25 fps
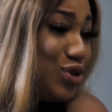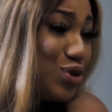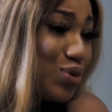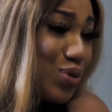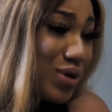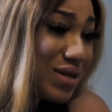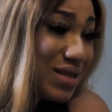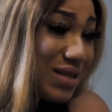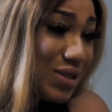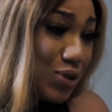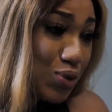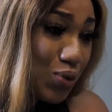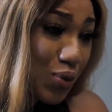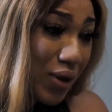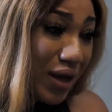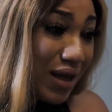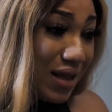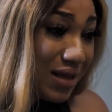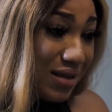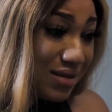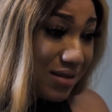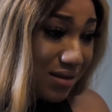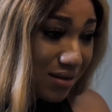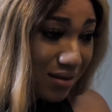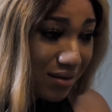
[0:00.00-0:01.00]
You are
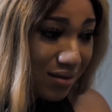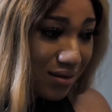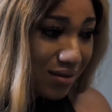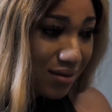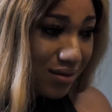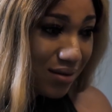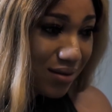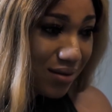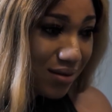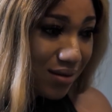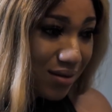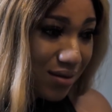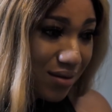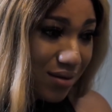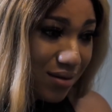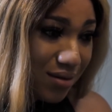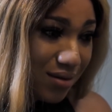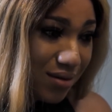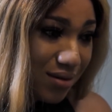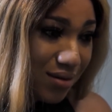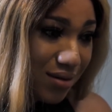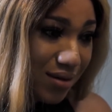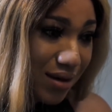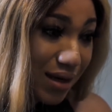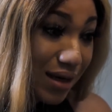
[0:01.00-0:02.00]
sweet.
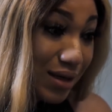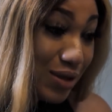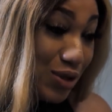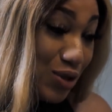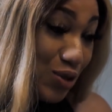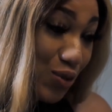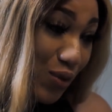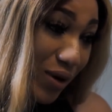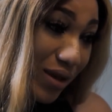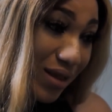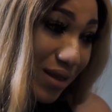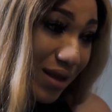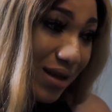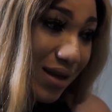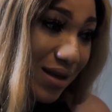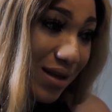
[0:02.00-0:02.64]
And sweet